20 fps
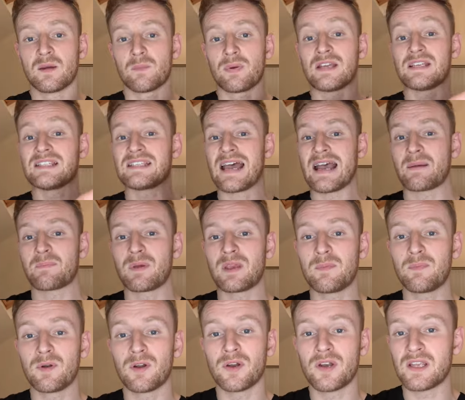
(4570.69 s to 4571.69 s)
Please tag
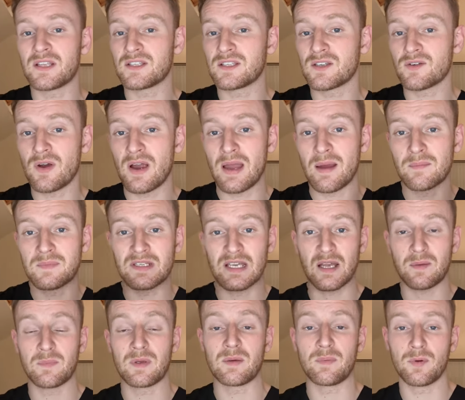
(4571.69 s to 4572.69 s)
people on Instagram,
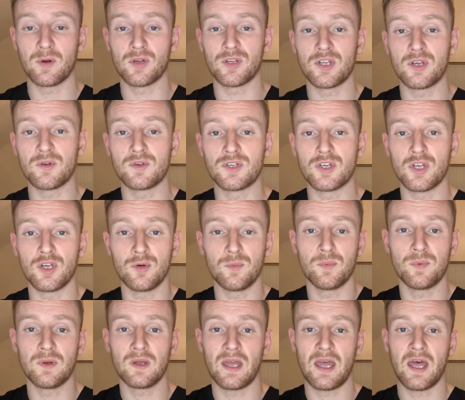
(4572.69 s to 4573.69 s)
tag people on
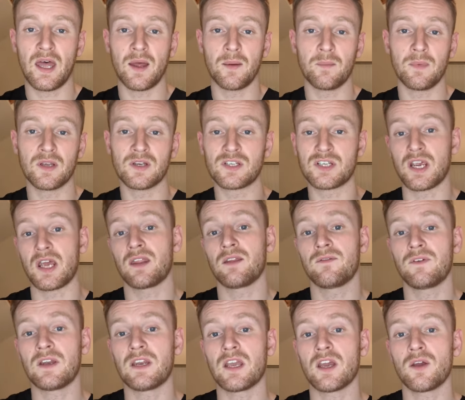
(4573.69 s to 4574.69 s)
YouTube um, and share
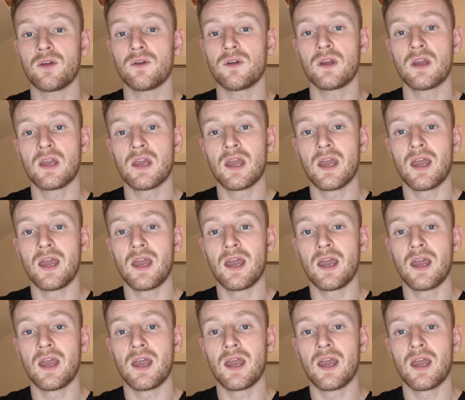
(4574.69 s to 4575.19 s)
the video.